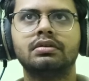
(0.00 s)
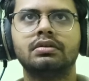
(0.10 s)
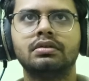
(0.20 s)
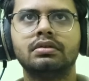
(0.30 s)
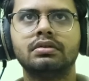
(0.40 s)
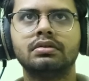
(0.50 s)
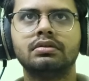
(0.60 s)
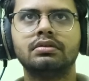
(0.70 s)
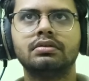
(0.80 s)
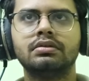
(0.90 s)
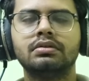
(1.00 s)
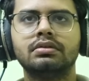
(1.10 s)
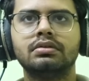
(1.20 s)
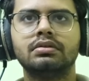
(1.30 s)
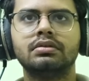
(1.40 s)

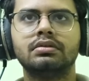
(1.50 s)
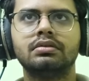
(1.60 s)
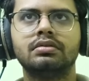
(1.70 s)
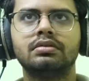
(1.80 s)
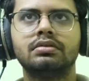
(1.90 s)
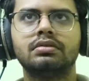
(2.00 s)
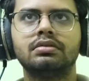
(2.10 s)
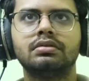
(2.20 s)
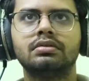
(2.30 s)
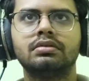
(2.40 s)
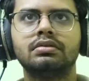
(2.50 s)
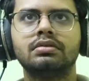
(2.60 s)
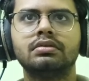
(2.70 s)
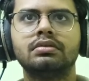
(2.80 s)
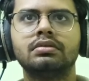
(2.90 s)

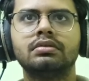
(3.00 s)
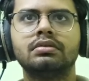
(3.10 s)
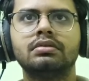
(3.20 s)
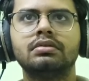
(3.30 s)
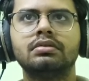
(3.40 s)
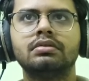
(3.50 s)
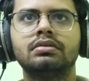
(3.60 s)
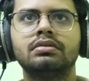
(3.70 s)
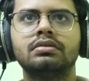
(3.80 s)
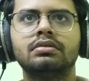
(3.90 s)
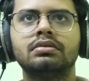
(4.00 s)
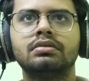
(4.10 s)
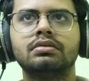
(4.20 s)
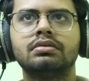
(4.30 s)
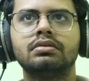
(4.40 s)

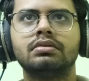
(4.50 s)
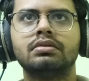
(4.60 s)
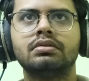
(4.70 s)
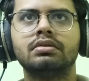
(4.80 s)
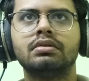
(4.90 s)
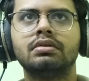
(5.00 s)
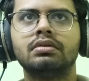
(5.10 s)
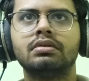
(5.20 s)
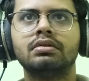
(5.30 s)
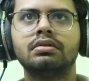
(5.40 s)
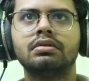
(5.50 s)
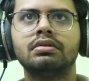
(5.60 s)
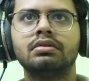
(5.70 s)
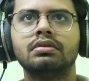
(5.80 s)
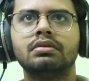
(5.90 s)

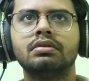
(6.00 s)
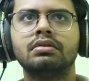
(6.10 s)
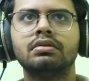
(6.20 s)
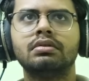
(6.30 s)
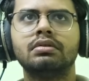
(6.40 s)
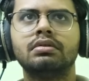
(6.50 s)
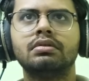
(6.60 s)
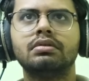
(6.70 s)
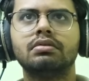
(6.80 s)
Nobody speaks.